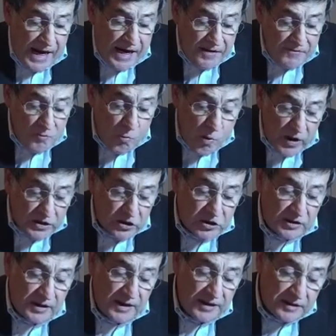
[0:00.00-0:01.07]
in which
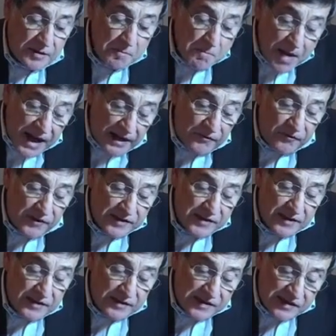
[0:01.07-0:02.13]
it manifests
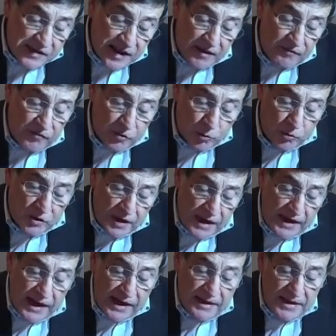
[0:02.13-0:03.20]
itself
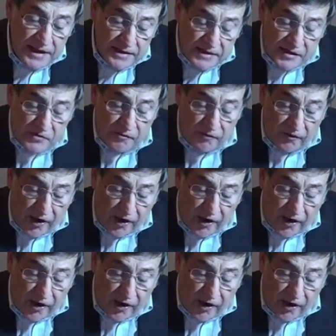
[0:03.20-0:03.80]
today and its